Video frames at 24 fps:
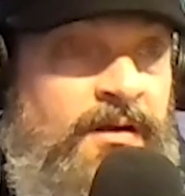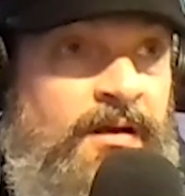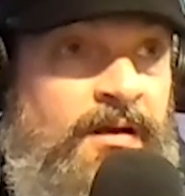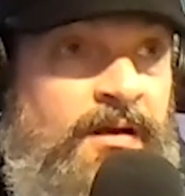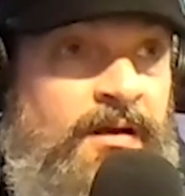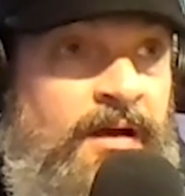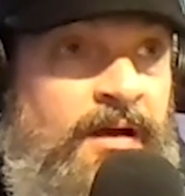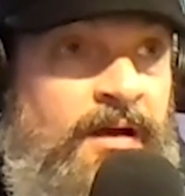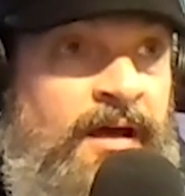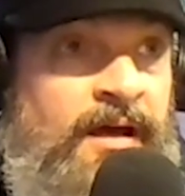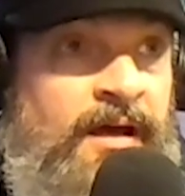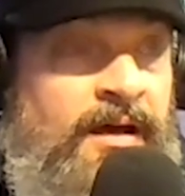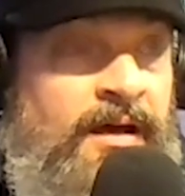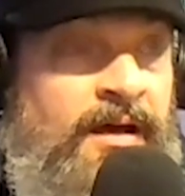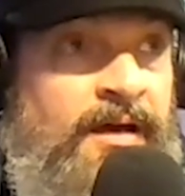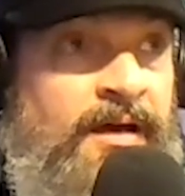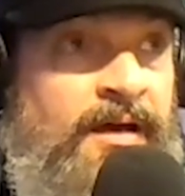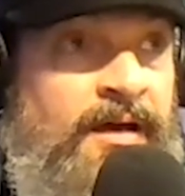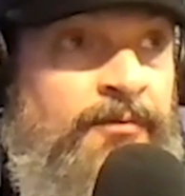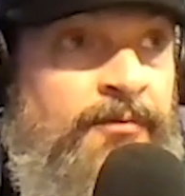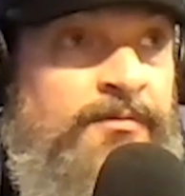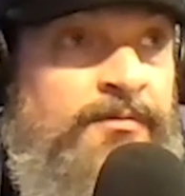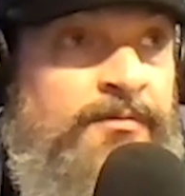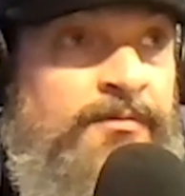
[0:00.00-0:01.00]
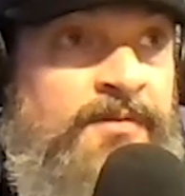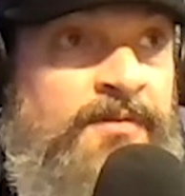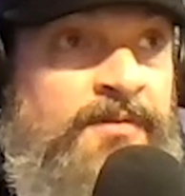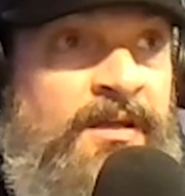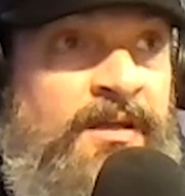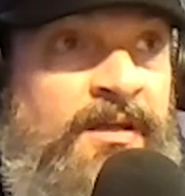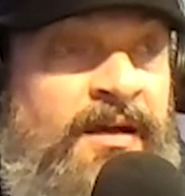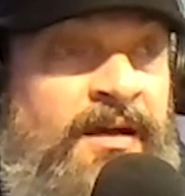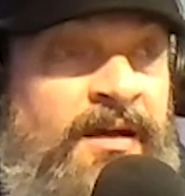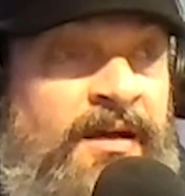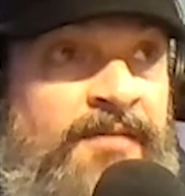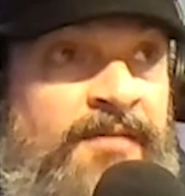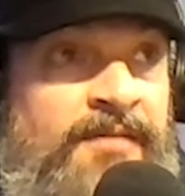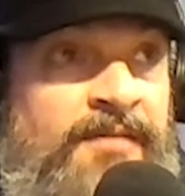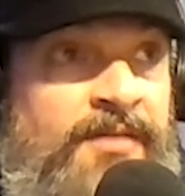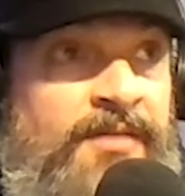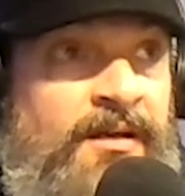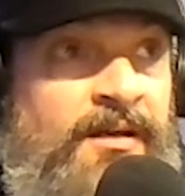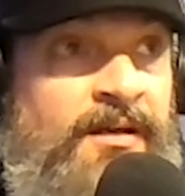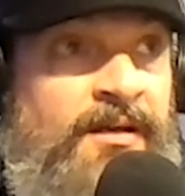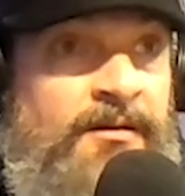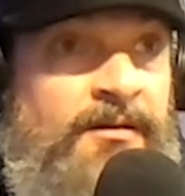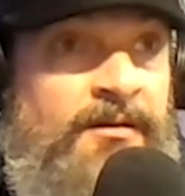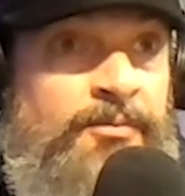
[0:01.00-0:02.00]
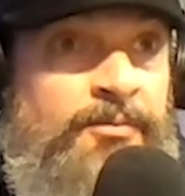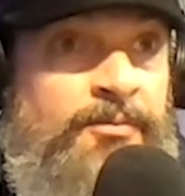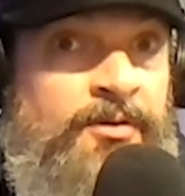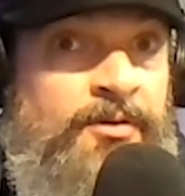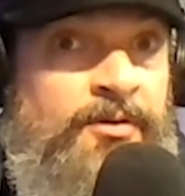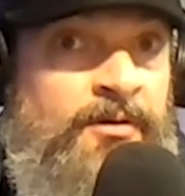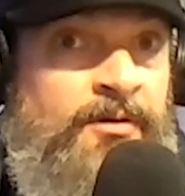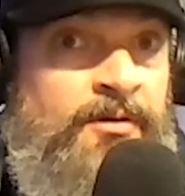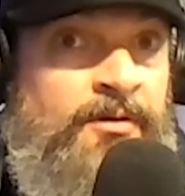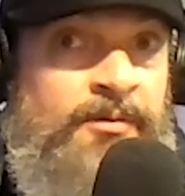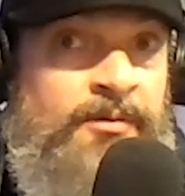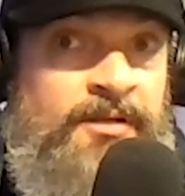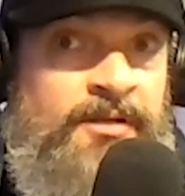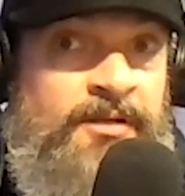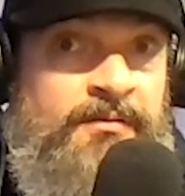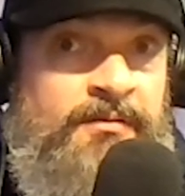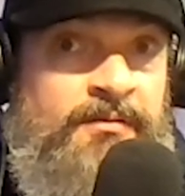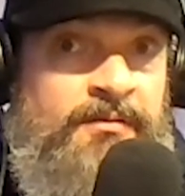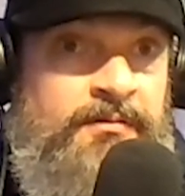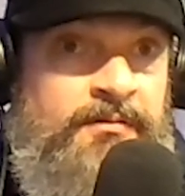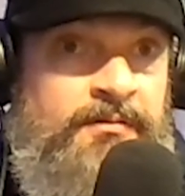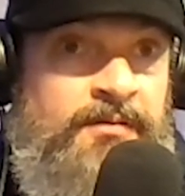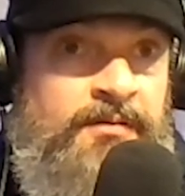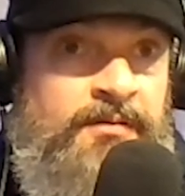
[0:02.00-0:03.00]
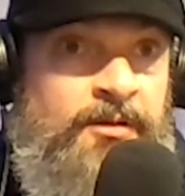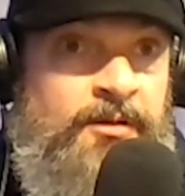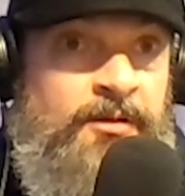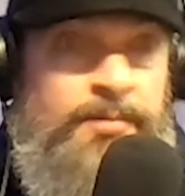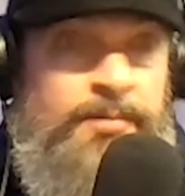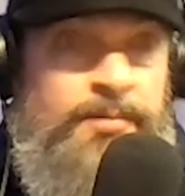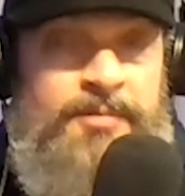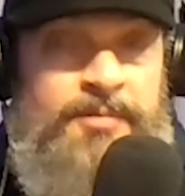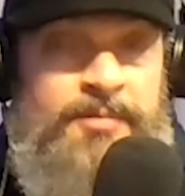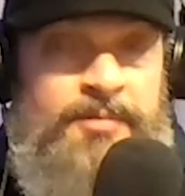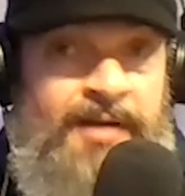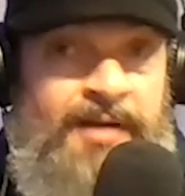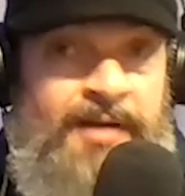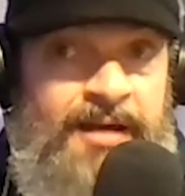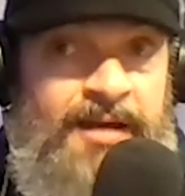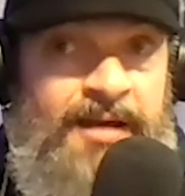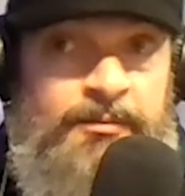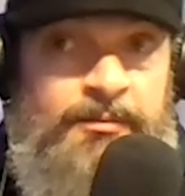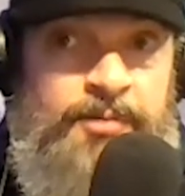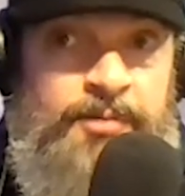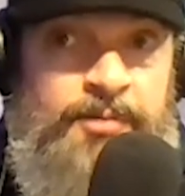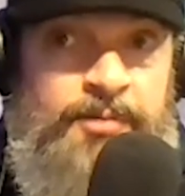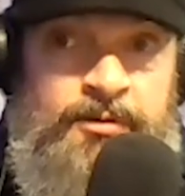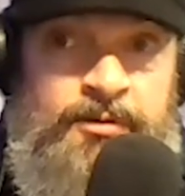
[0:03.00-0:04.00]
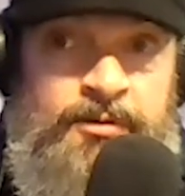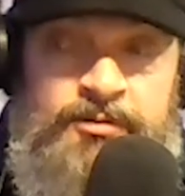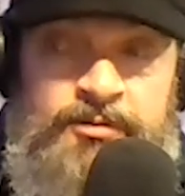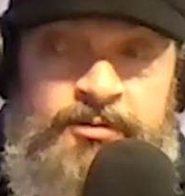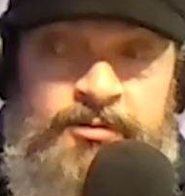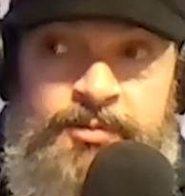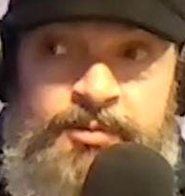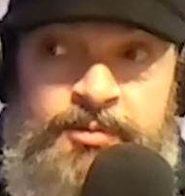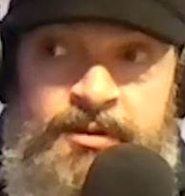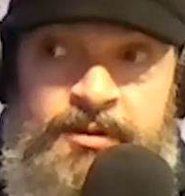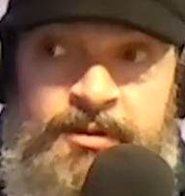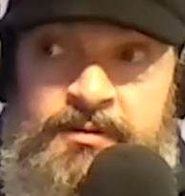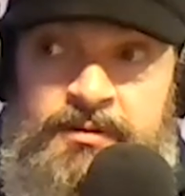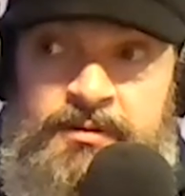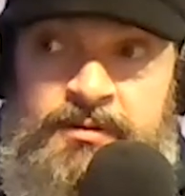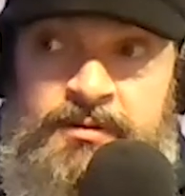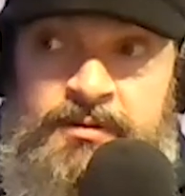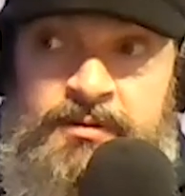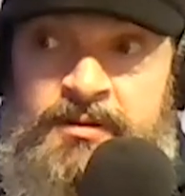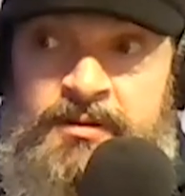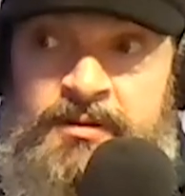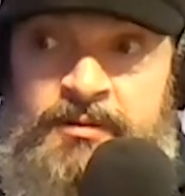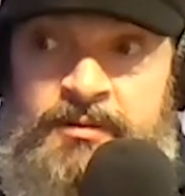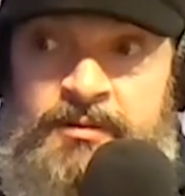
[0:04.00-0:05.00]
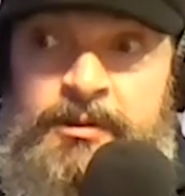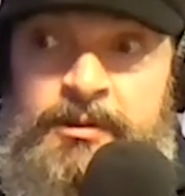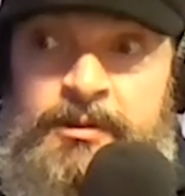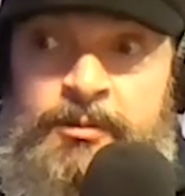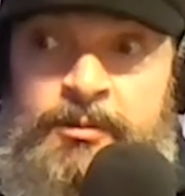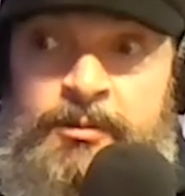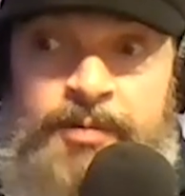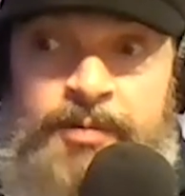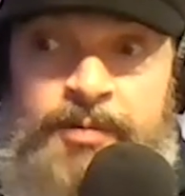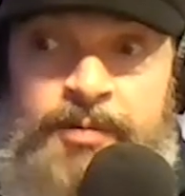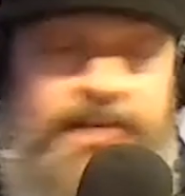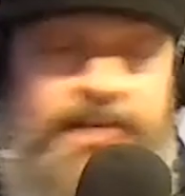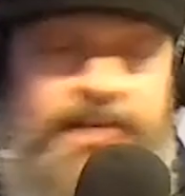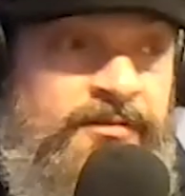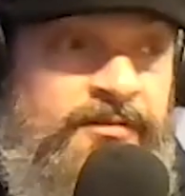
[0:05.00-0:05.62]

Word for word: I, I don't think I even had a computer. I mean, you know, people had computers, but they were a little pricey.